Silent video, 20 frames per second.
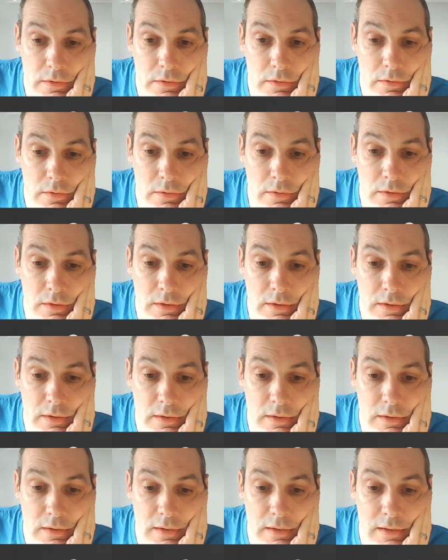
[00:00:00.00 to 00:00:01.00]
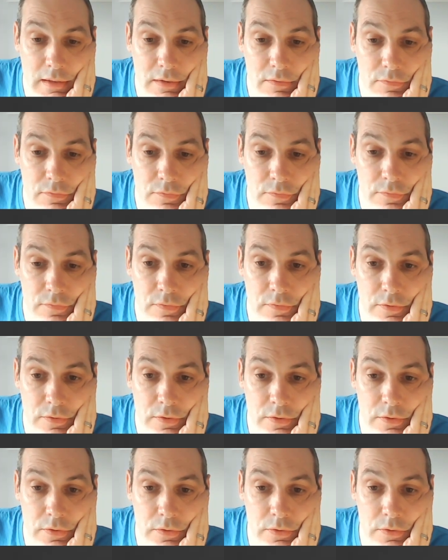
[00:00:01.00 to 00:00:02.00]
I'm gonna have
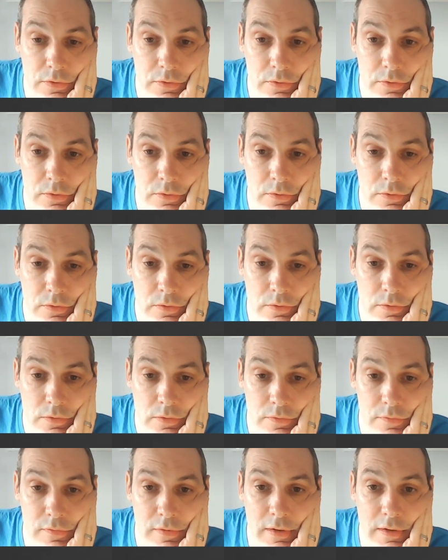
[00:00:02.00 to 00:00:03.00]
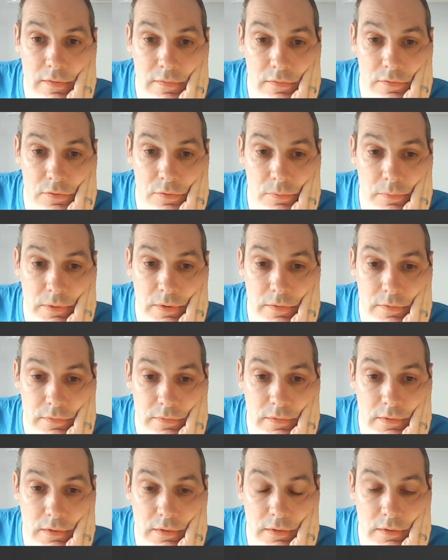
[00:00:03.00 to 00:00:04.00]
to attack this way, I
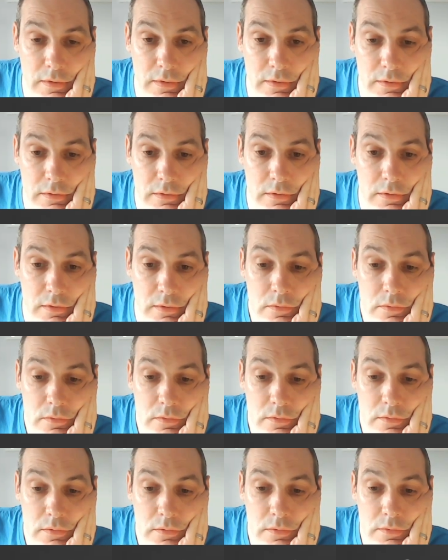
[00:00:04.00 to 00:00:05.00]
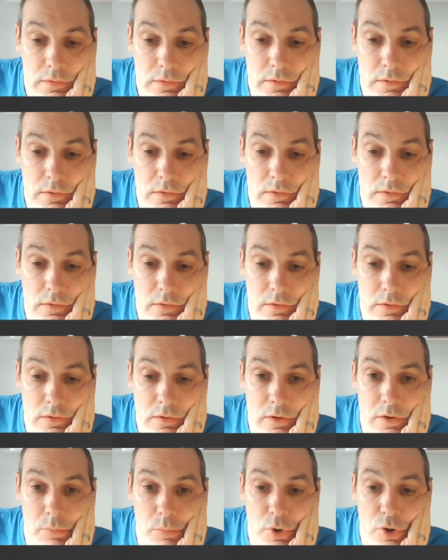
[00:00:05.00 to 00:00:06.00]
think, and then I could
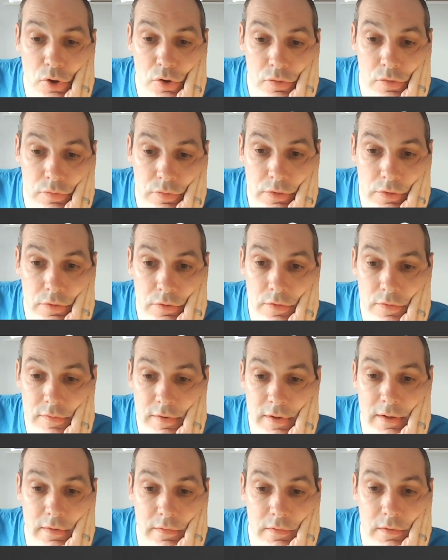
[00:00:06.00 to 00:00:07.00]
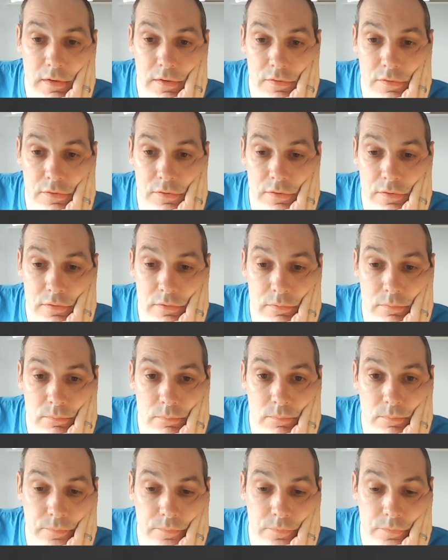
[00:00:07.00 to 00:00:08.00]
come over and attack this.
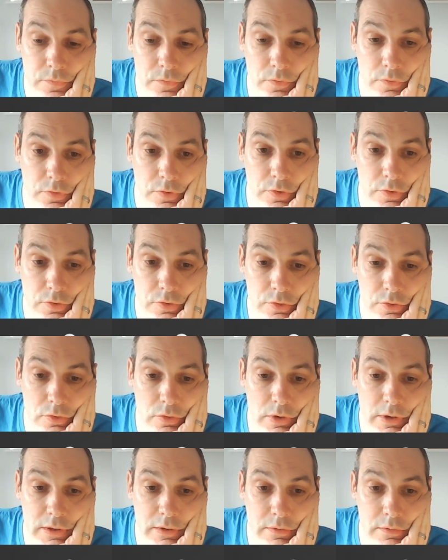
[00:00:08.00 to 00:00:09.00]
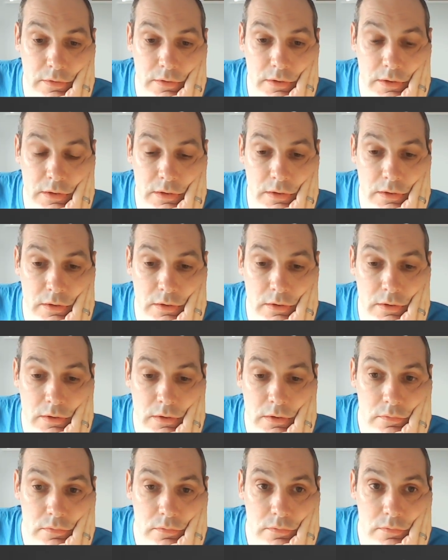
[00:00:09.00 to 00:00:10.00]
Not too sure how they
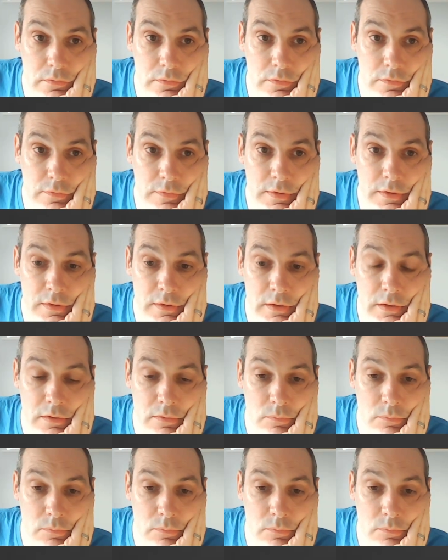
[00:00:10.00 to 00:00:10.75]
defend it.